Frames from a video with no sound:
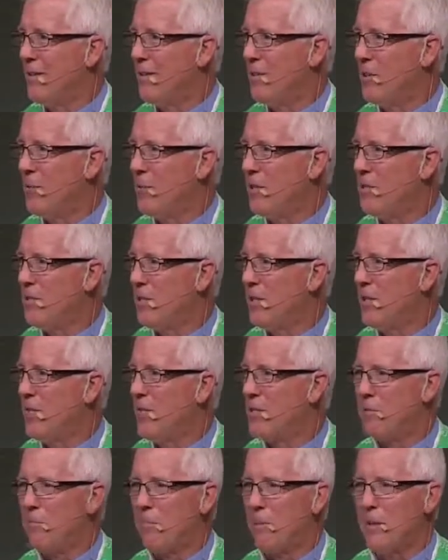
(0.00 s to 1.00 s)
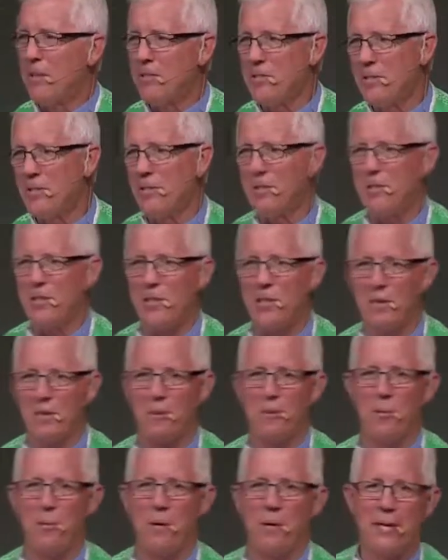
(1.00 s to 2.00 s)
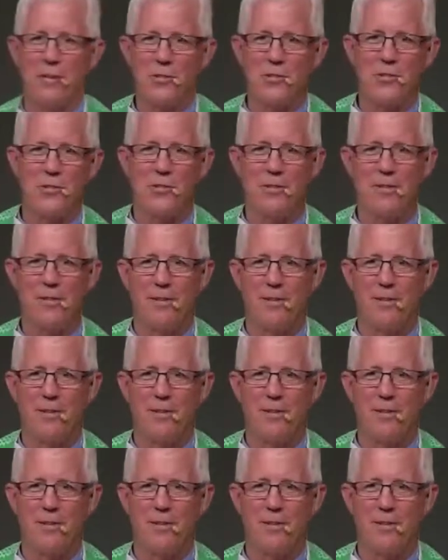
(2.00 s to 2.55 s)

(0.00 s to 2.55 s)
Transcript: to receive his blessings and grace.